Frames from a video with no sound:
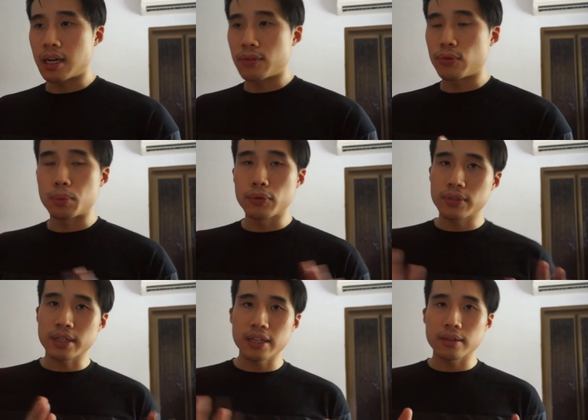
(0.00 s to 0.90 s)
for both
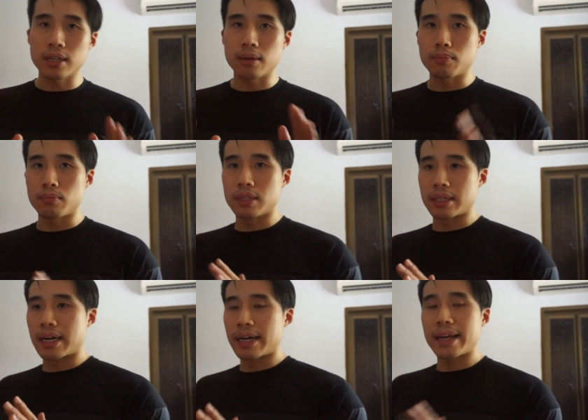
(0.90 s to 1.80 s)
the
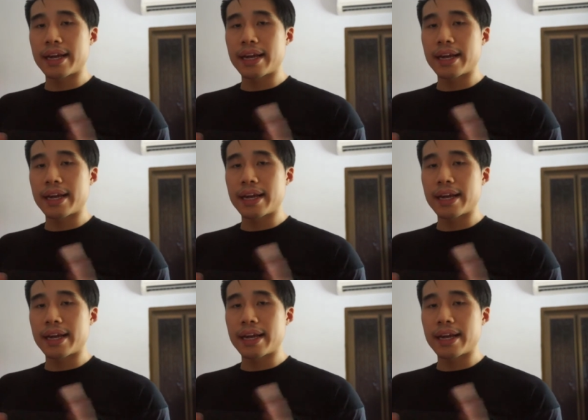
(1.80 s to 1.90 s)
guy